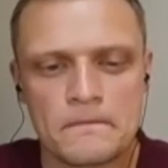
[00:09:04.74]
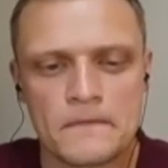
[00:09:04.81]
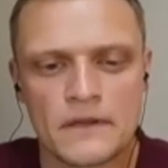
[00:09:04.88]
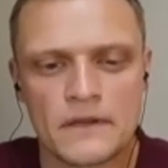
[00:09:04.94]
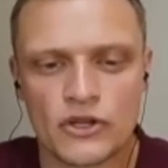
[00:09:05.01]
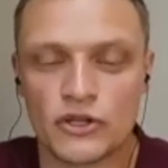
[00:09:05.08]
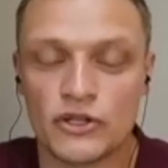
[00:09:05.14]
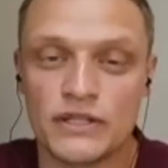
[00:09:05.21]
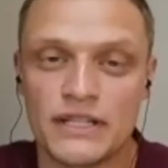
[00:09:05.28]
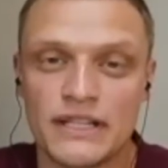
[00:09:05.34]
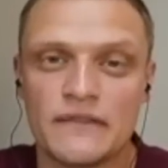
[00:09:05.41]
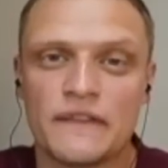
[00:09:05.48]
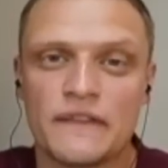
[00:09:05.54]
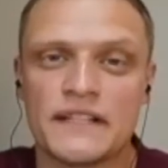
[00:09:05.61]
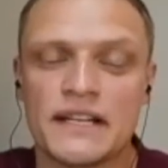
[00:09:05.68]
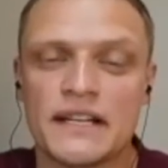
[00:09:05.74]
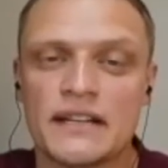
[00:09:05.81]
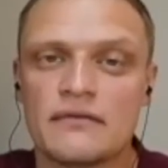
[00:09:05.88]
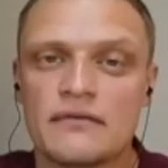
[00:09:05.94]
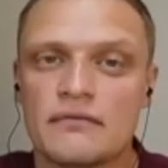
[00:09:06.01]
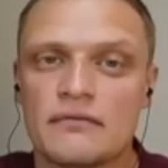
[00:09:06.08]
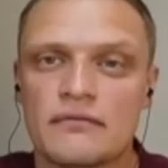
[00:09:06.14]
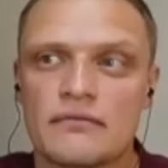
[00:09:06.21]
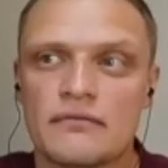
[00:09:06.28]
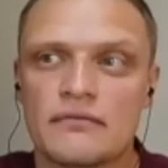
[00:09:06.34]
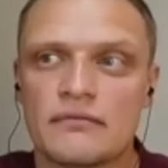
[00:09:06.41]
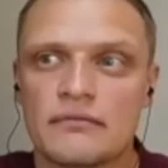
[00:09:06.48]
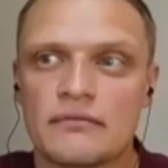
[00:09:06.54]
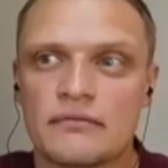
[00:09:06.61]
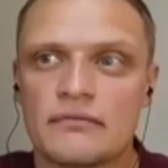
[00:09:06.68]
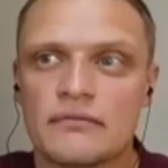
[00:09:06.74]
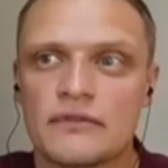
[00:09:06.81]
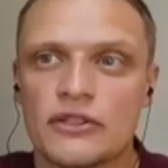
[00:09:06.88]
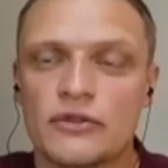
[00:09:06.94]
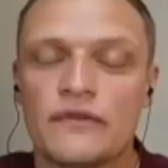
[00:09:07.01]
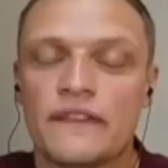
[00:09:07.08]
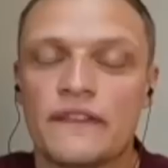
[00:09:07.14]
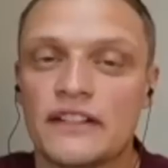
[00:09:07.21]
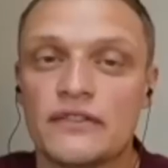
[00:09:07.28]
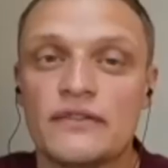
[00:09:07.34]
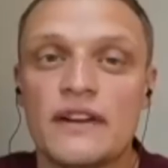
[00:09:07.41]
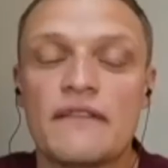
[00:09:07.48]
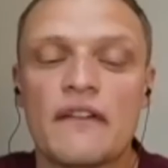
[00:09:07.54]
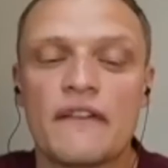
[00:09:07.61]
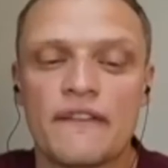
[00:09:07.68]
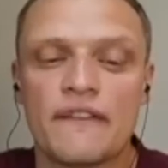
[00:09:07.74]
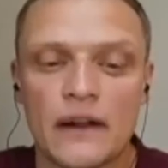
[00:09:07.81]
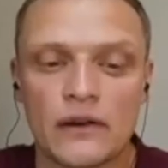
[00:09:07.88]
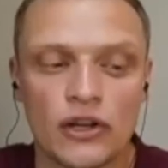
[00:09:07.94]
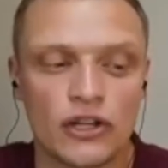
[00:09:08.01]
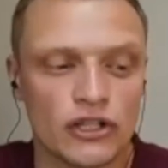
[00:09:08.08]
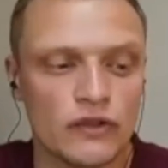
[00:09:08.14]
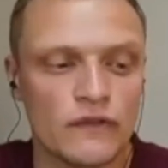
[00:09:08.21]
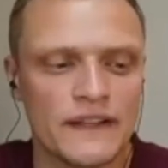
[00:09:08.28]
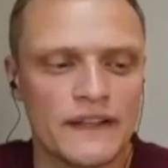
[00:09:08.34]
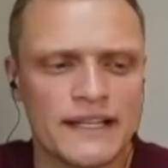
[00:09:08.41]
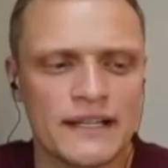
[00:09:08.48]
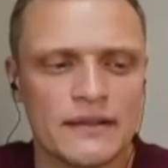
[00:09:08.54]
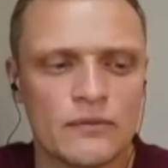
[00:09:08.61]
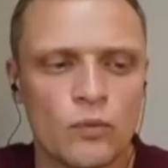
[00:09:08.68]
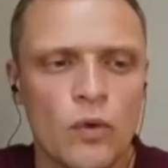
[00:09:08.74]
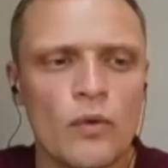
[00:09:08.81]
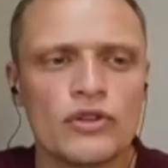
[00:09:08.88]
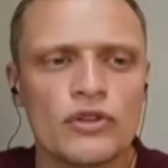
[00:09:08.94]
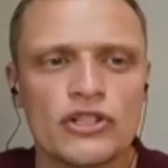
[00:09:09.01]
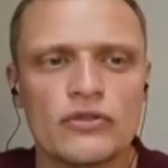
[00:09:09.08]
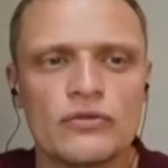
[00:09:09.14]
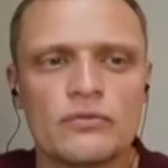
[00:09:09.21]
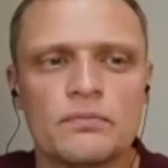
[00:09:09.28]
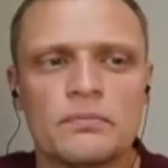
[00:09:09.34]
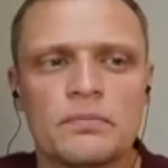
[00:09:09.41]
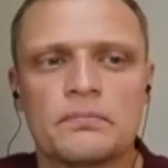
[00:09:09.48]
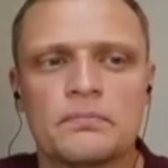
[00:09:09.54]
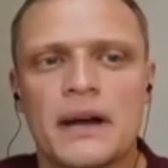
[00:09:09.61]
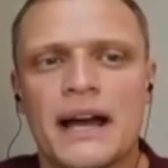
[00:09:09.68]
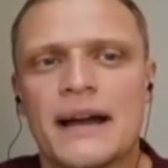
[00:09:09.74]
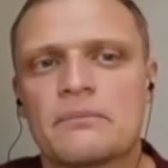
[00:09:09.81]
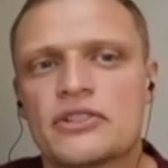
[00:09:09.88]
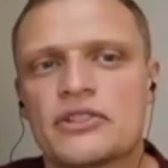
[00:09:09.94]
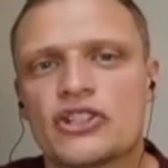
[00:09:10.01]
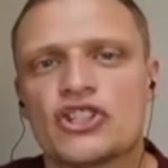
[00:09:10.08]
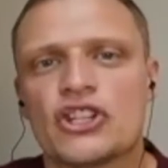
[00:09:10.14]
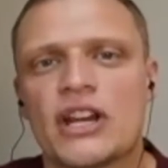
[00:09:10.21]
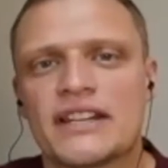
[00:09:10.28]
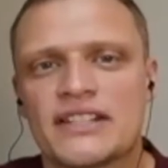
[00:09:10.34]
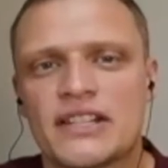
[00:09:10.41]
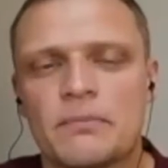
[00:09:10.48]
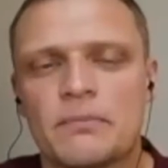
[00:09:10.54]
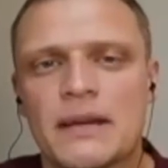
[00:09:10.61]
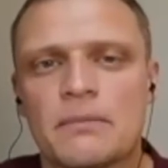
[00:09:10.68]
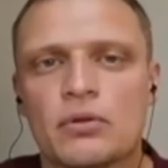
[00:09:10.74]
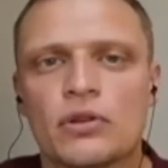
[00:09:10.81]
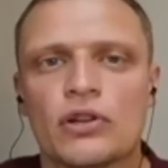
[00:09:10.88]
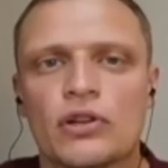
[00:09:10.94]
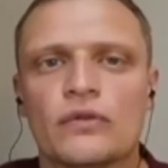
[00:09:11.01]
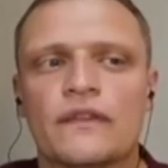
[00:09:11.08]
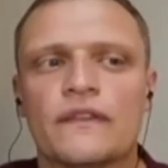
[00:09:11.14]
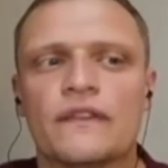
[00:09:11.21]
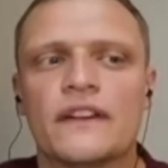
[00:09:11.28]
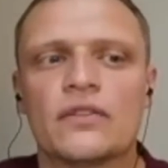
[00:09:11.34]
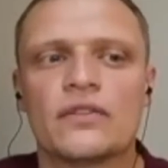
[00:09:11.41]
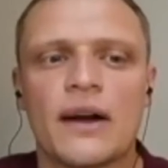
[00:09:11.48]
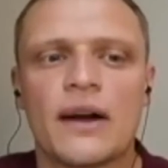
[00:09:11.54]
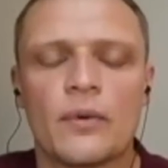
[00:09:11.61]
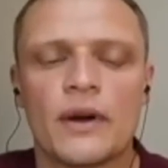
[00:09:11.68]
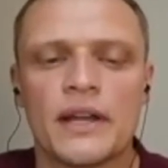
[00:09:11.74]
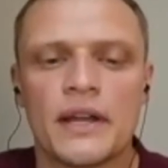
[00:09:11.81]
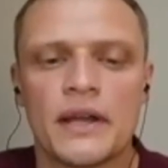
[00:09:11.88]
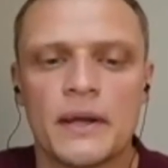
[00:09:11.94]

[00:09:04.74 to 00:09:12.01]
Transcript: So you didn't fit in. You never felt like you fit in. What would you perhaps suggest to people who feel that way?